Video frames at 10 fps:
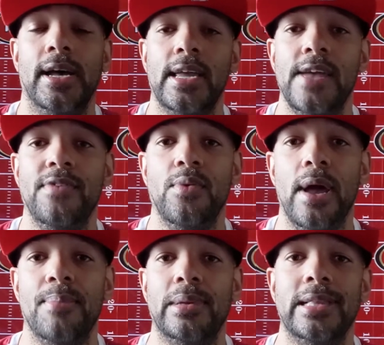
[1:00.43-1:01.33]

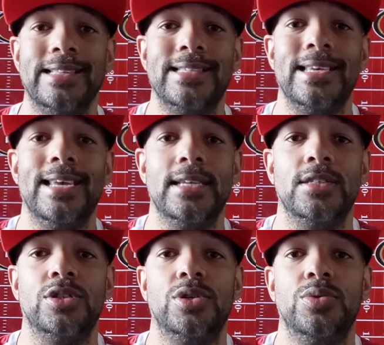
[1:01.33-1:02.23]
giveaway. But let's
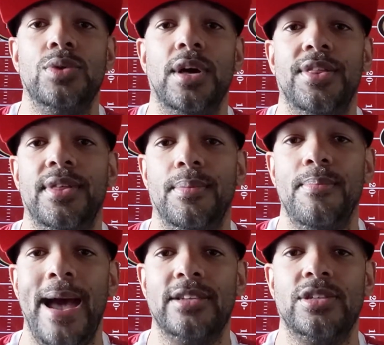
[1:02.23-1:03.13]
get to the
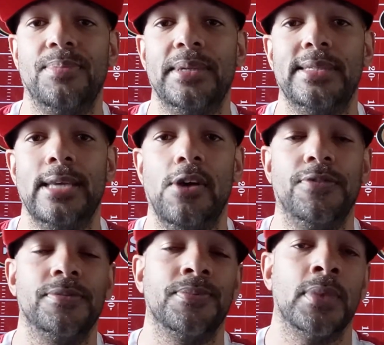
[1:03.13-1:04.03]
matchup itself.